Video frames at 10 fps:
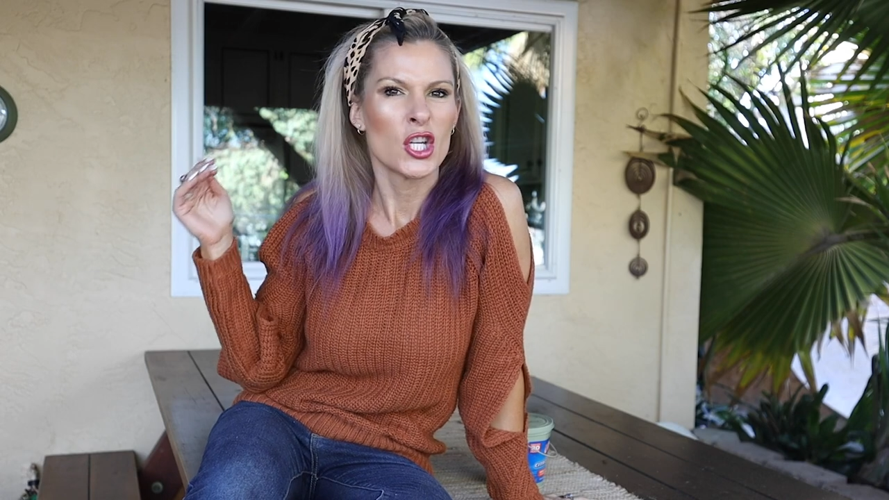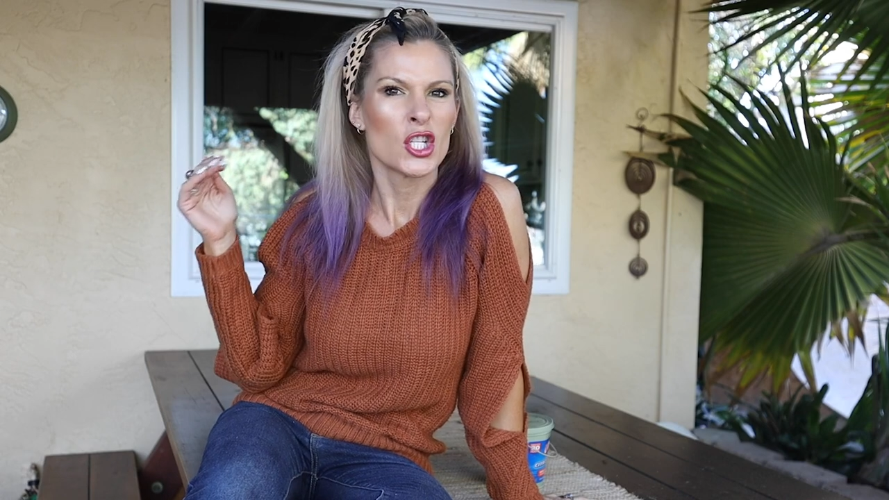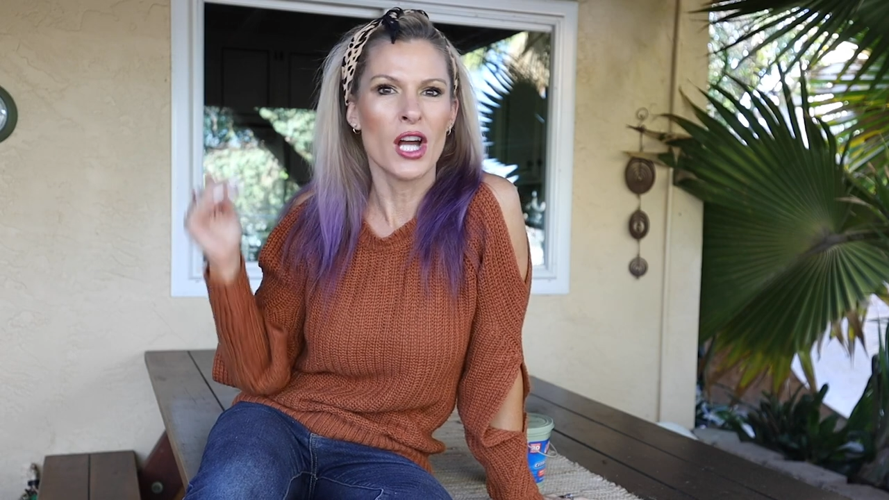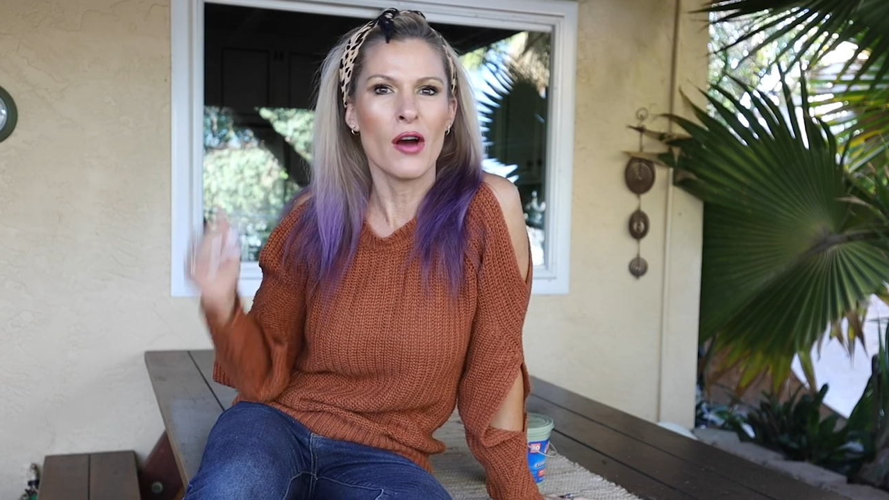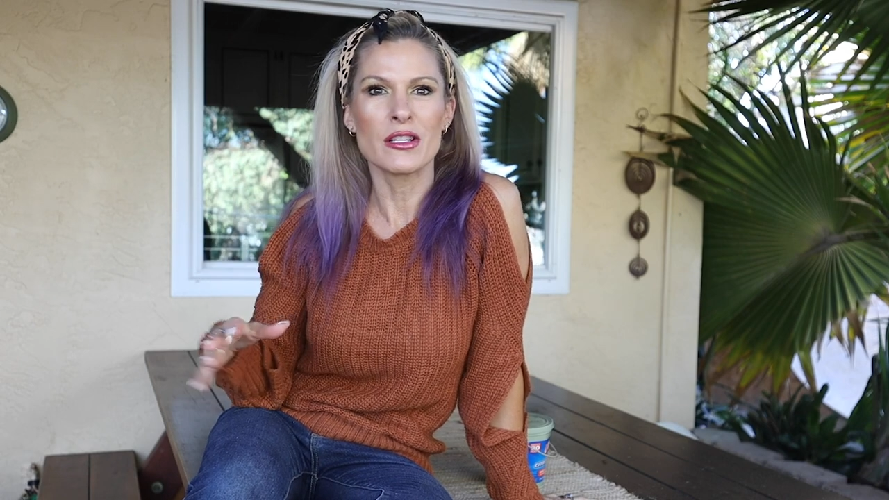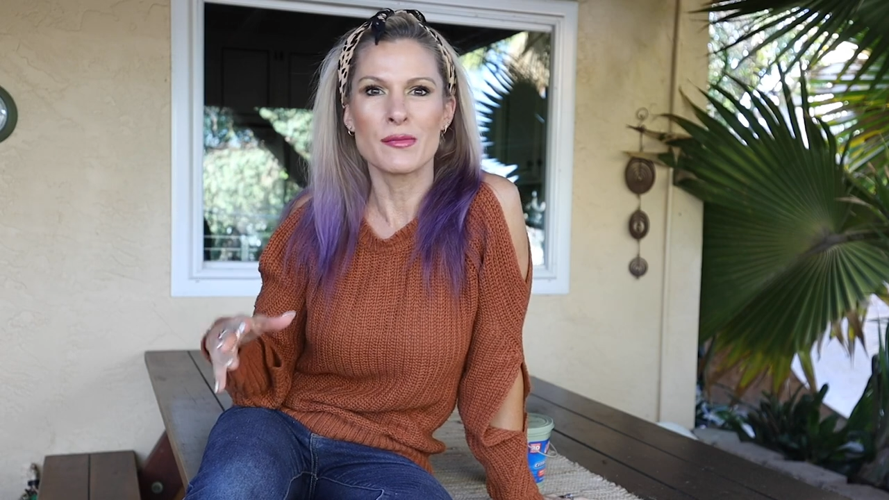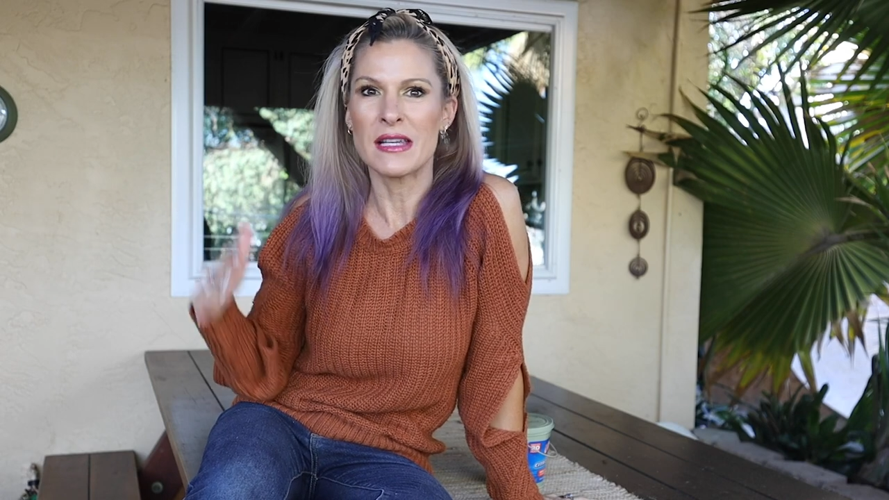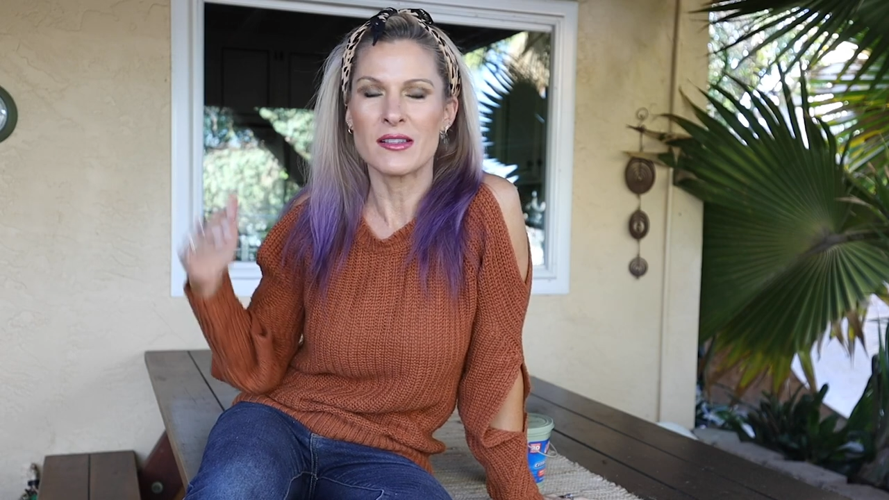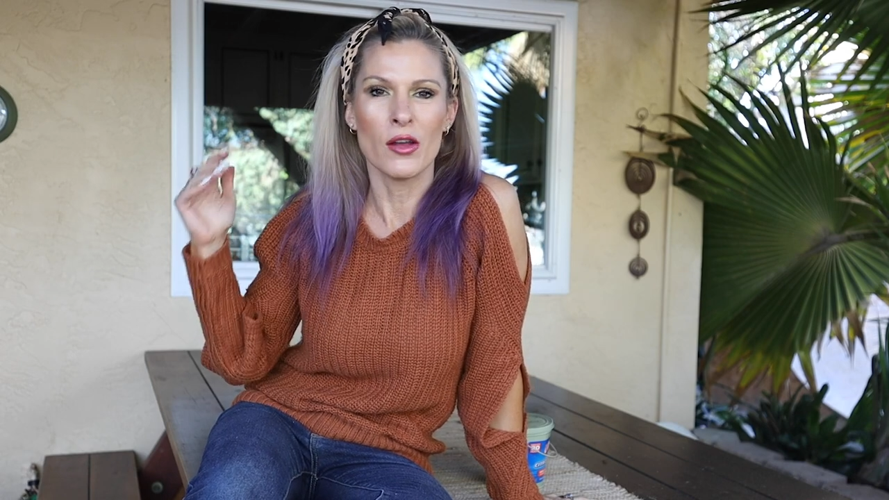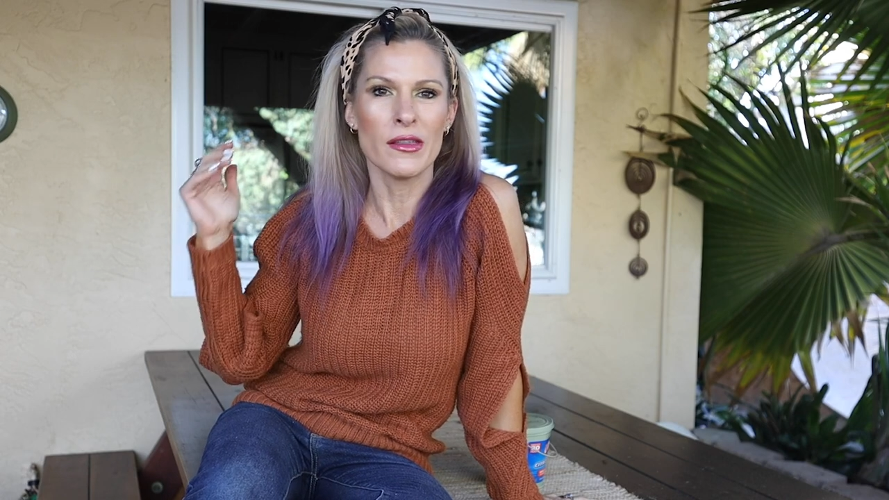She always
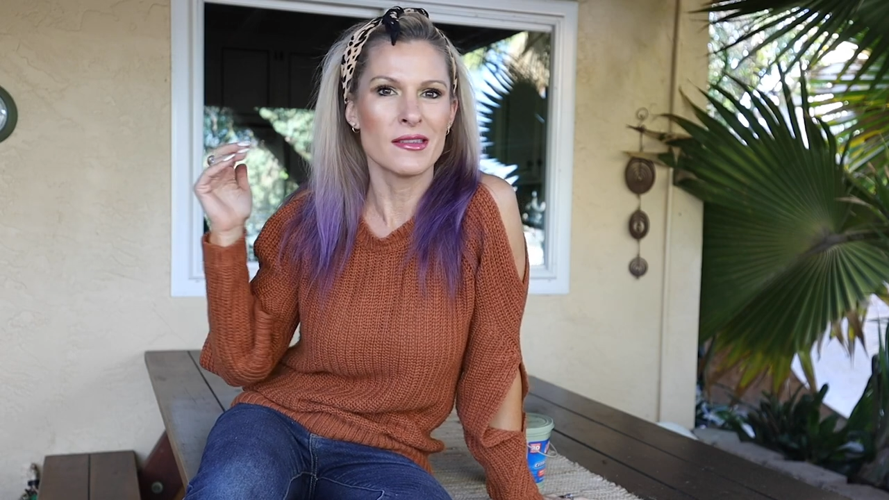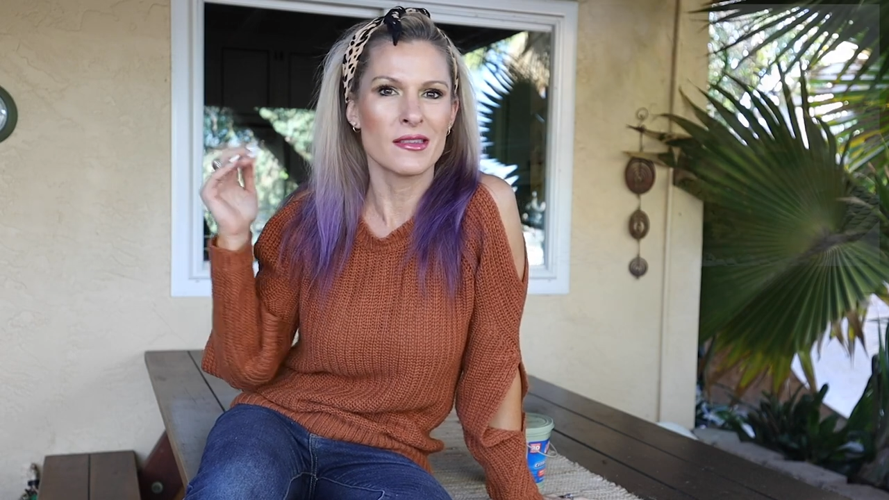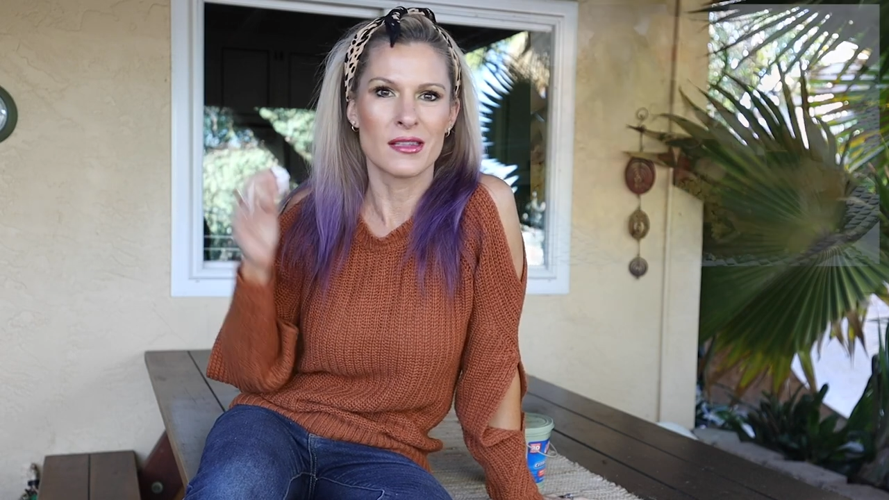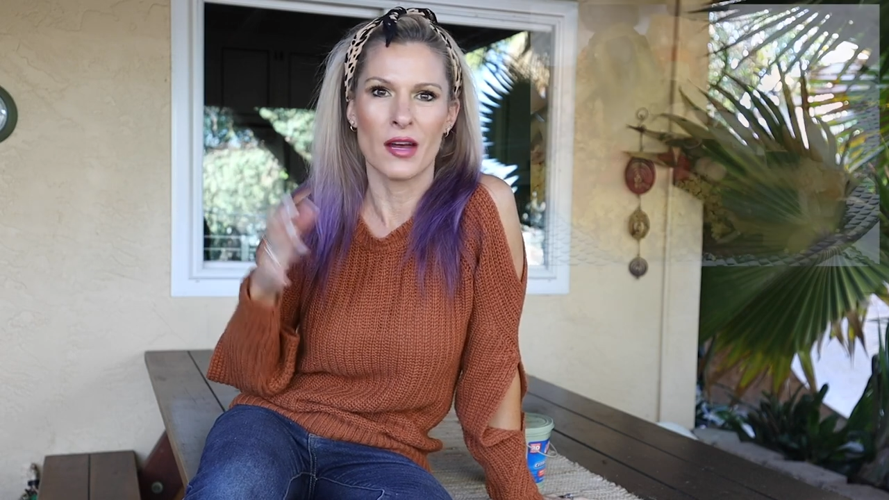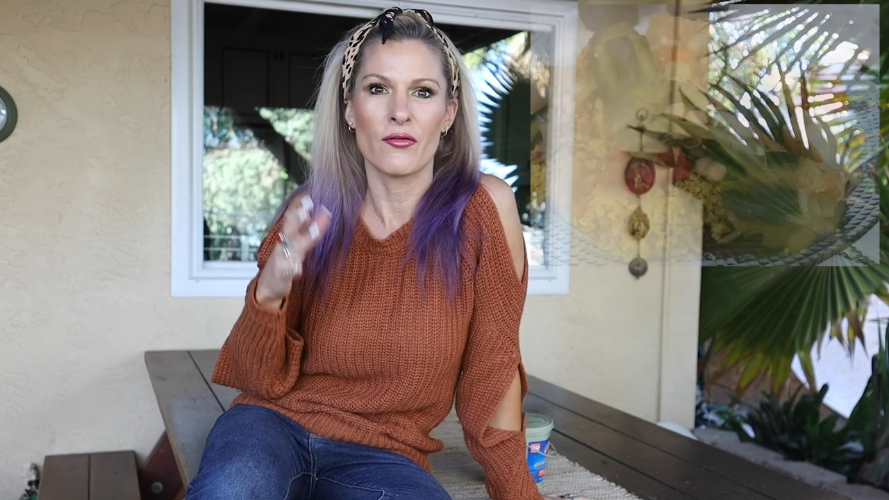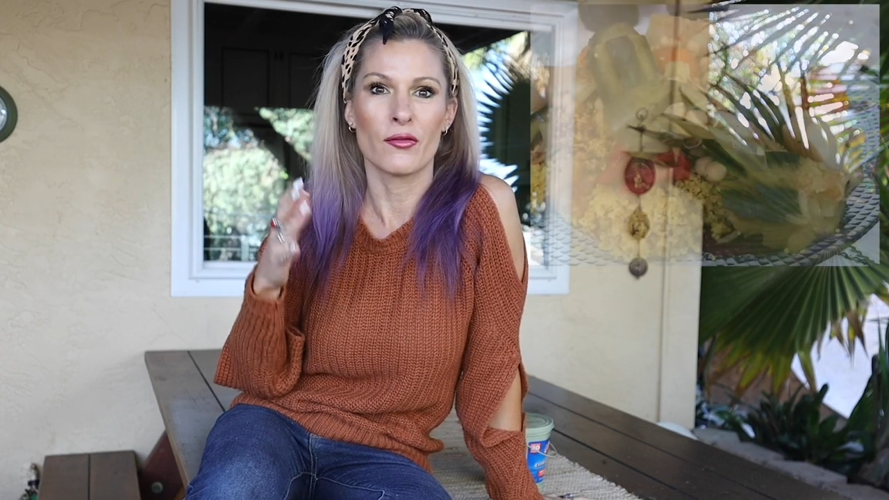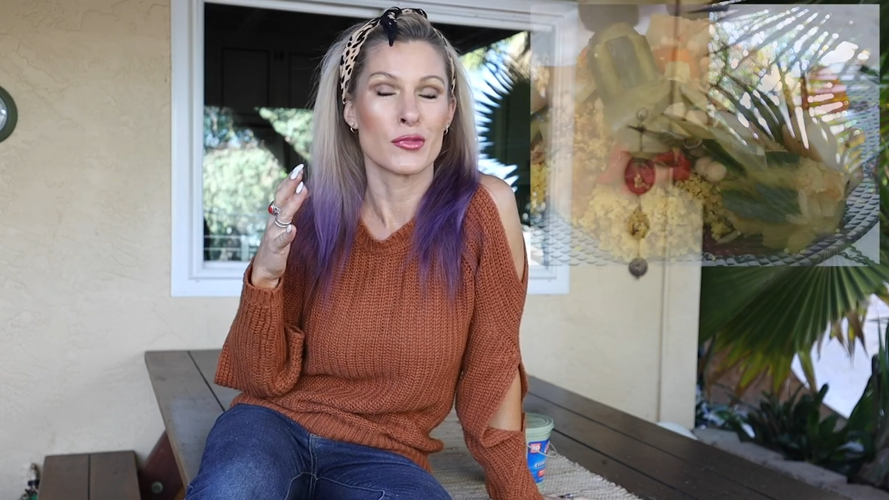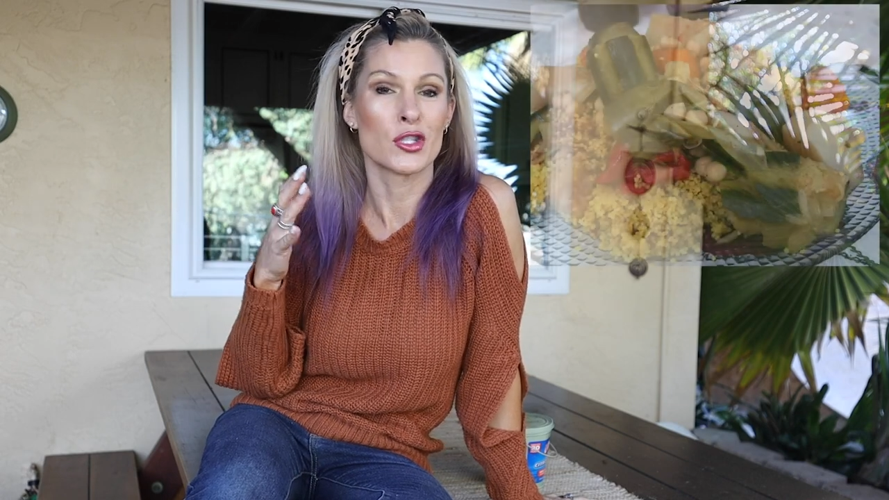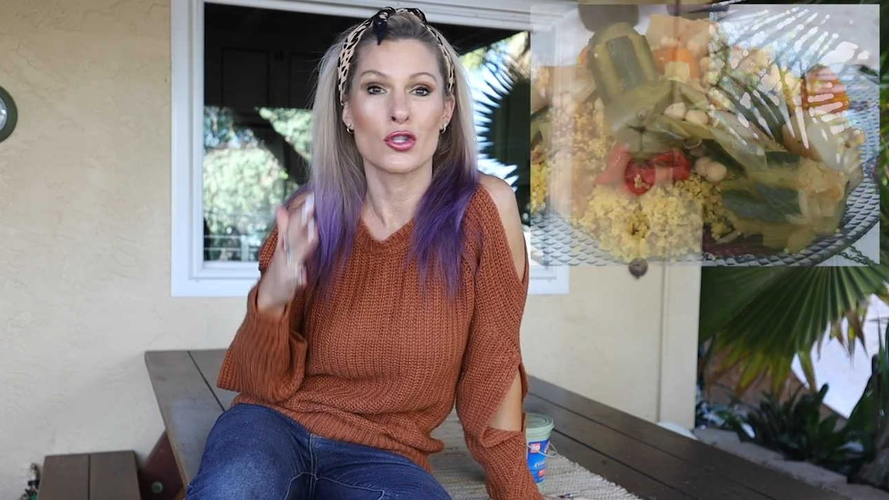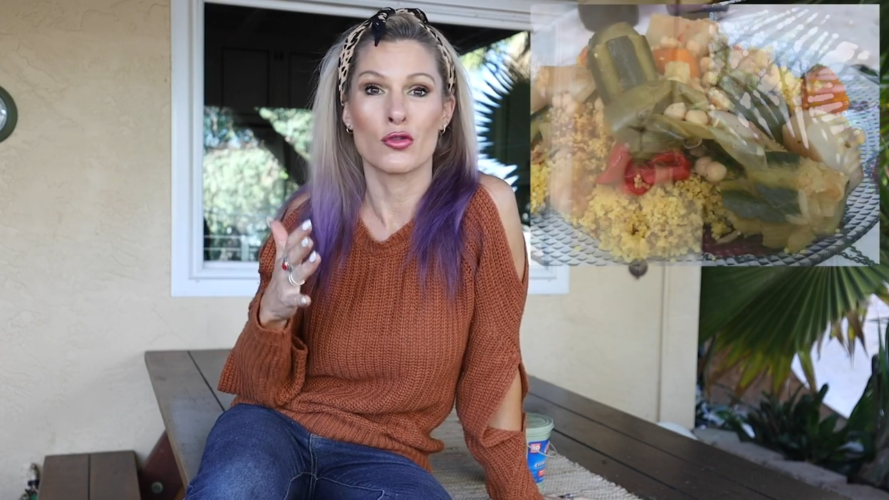makes all this stuff from
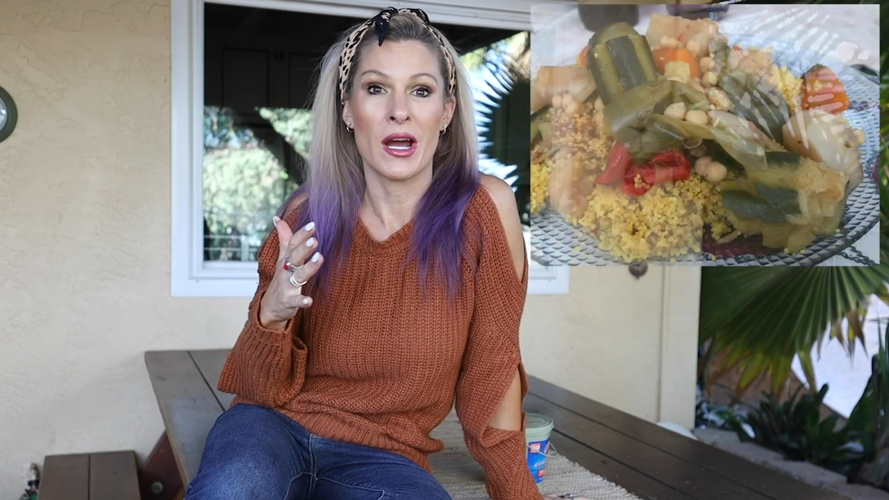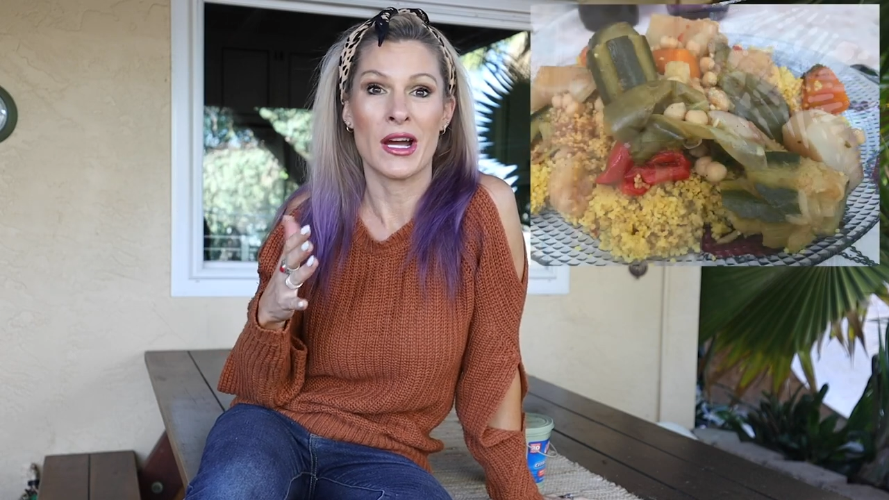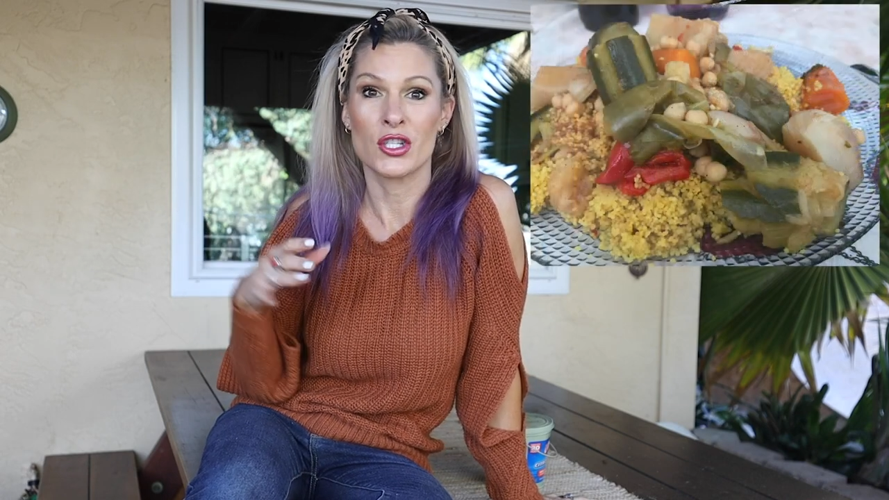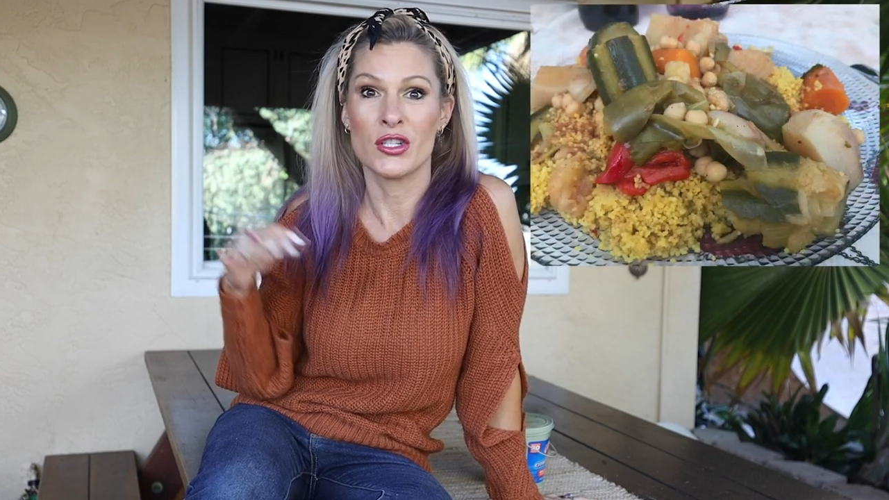scratch.